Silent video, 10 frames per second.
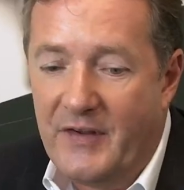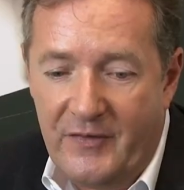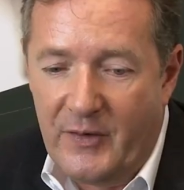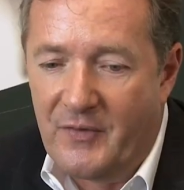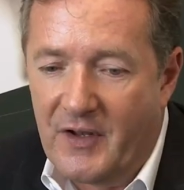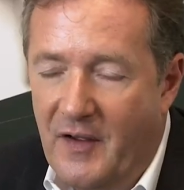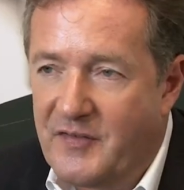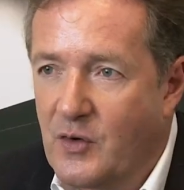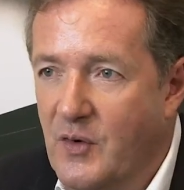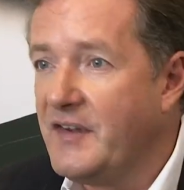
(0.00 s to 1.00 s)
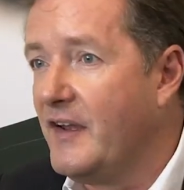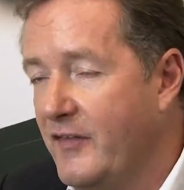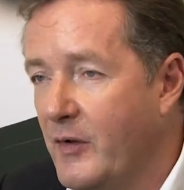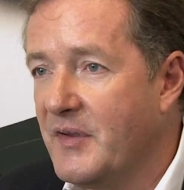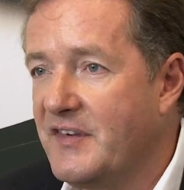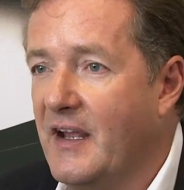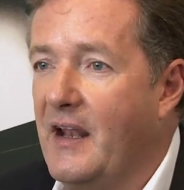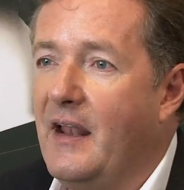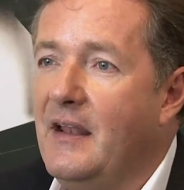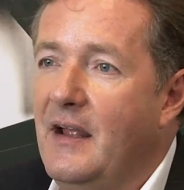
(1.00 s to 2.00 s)
interviewed him for Life Stories, interviewed him at
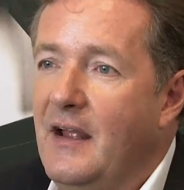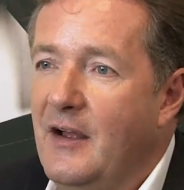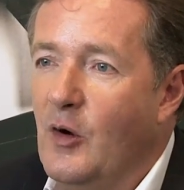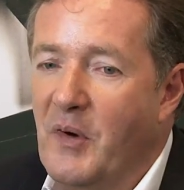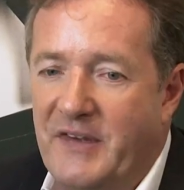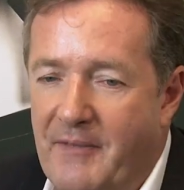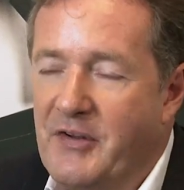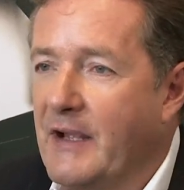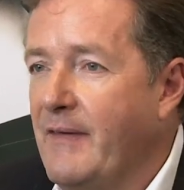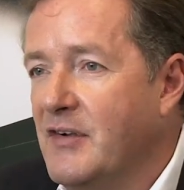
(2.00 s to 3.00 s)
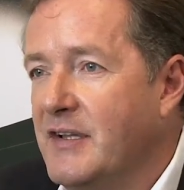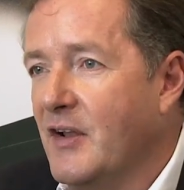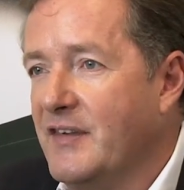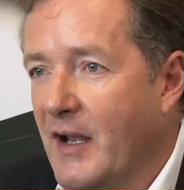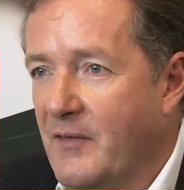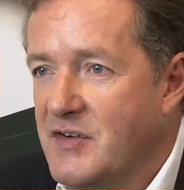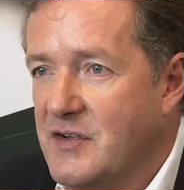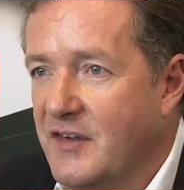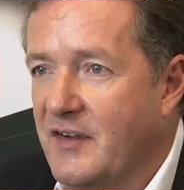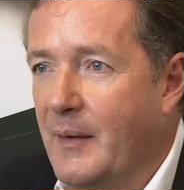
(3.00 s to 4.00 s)
CNN. Almost everything I've ever done on
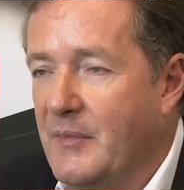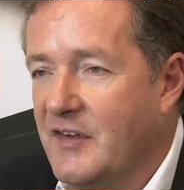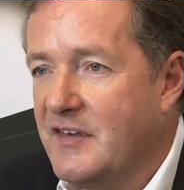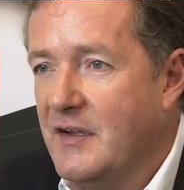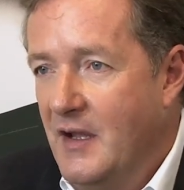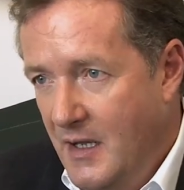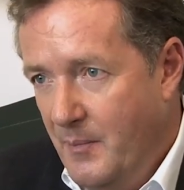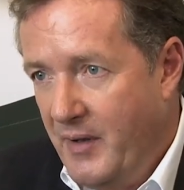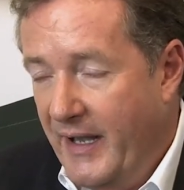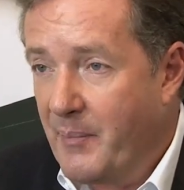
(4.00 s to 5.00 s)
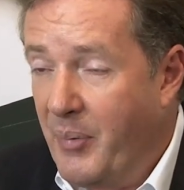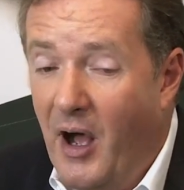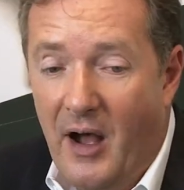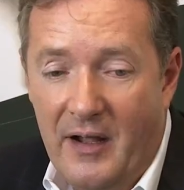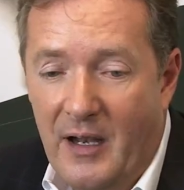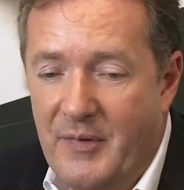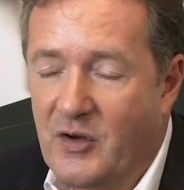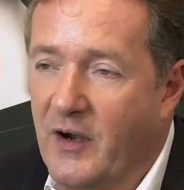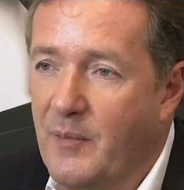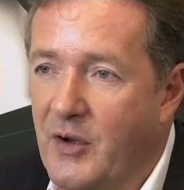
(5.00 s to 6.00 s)
television, Simon's played a part, and I'm
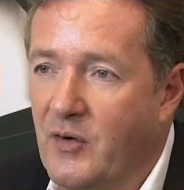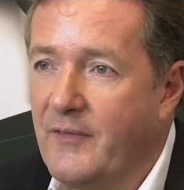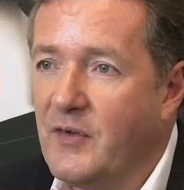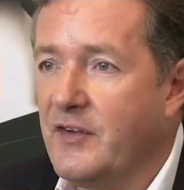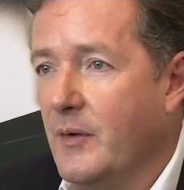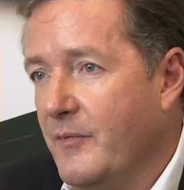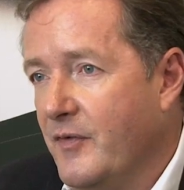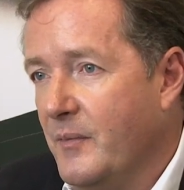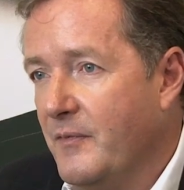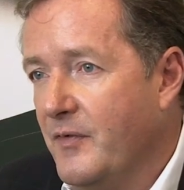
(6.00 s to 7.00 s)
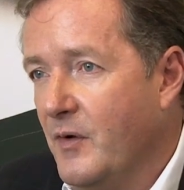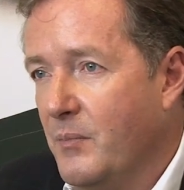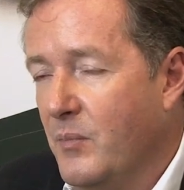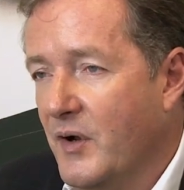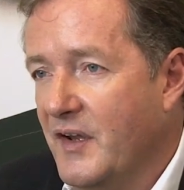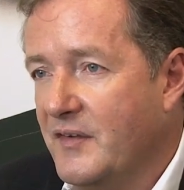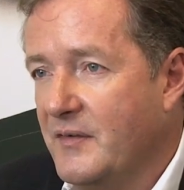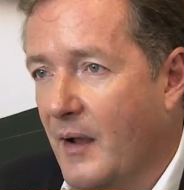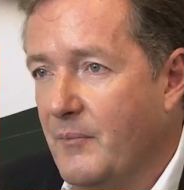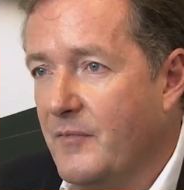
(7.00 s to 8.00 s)
incredibly grateful to him for what he's
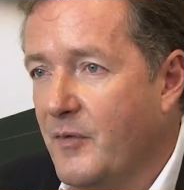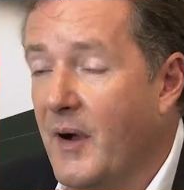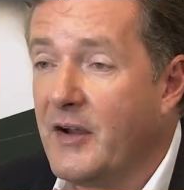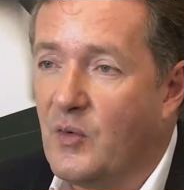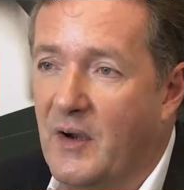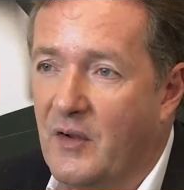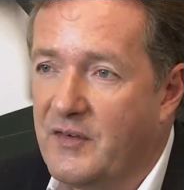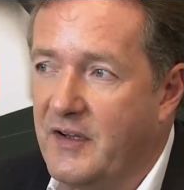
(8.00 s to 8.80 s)
done for my career on